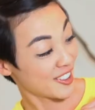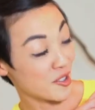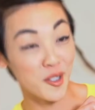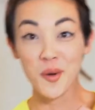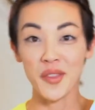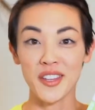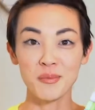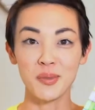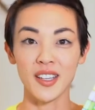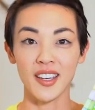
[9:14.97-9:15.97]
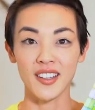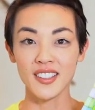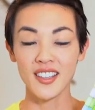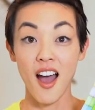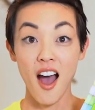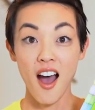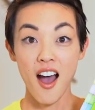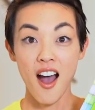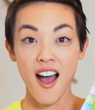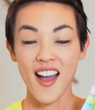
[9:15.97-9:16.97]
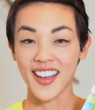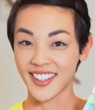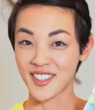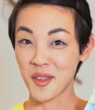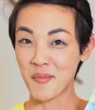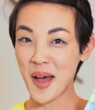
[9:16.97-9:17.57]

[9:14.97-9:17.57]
Do you know what this book is? It's the